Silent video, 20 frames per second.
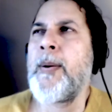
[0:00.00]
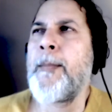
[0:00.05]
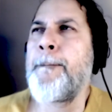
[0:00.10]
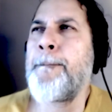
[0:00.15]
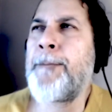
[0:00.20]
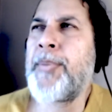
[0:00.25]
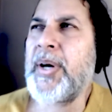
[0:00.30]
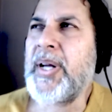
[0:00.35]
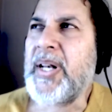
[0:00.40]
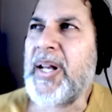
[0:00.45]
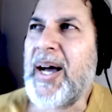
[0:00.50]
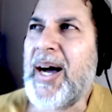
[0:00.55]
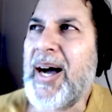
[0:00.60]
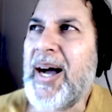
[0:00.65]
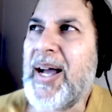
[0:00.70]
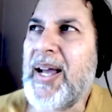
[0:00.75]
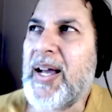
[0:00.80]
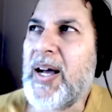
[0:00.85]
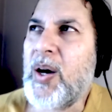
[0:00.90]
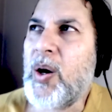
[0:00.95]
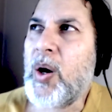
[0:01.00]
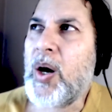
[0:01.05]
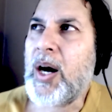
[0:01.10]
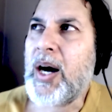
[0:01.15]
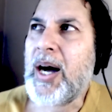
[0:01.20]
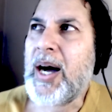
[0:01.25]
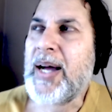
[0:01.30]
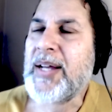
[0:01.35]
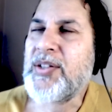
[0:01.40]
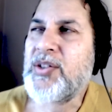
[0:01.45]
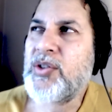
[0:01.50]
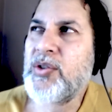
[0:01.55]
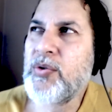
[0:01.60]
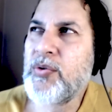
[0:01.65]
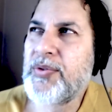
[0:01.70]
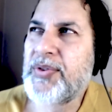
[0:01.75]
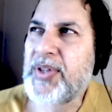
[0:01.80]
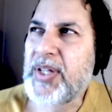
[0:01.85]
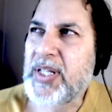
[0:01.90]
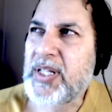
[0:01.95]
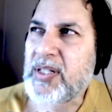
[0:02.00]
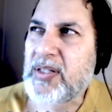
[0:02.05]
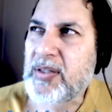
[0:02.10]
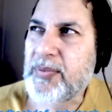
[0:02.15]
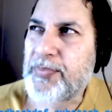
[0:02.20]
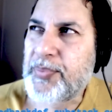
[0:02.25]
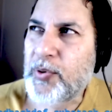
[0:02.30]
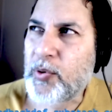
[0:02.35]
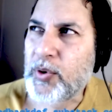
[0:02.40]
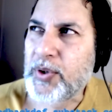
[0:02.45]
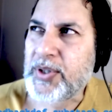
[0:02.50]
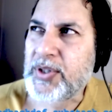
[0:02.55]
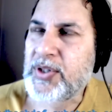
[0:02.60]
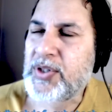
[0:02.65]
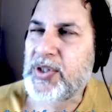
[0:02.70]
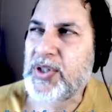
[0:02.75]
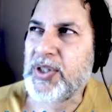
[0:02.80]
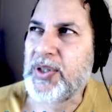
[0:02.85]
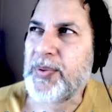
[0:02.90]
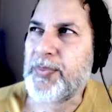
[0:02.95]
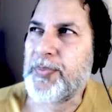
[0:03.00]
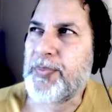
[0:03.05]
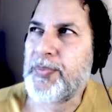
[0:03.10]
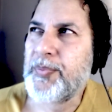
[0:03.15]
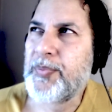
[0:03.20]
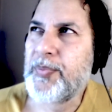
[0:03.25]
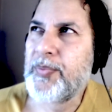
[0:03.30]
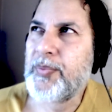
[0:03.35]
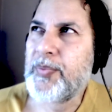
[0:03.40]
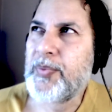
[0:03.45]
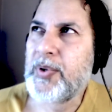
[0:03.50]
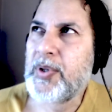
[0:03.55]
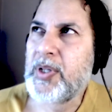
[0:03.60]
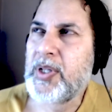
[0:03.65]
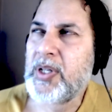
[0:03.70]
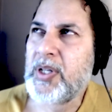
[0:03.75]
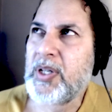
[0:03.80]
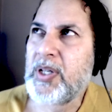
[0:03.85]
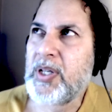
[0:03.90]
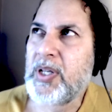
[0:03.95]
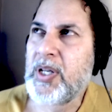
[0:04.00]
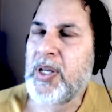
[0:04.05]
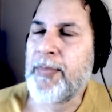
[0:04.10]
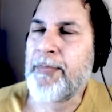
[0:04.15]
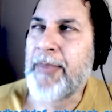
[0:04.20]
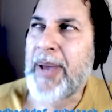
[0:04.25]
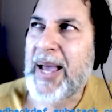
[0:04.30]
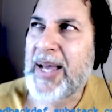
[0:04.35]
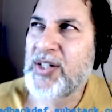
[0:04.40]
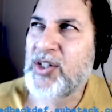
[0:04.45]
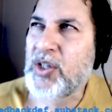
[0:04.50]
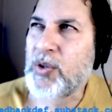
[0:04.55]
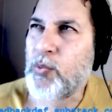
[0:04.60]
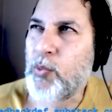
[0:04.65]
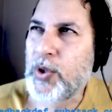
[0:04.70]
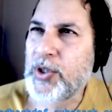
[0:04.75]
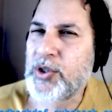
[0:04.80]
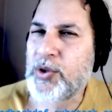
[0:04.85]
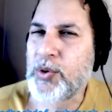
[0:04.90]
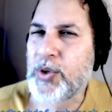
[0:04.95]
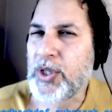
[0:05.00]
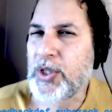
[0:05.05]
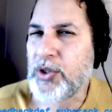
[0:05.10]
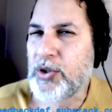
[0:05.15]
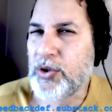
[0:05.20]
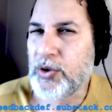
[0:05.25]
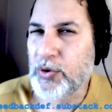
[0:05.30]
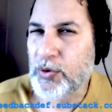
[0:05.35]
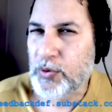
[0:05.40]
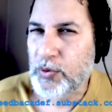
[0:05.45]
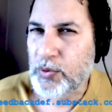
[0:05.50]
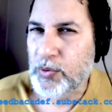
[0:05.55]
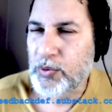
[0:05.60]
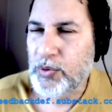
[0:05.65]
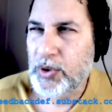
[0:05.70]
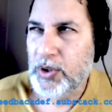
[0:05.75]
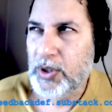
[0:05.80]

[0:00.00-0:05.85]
But I do think it's important to imagine what you can do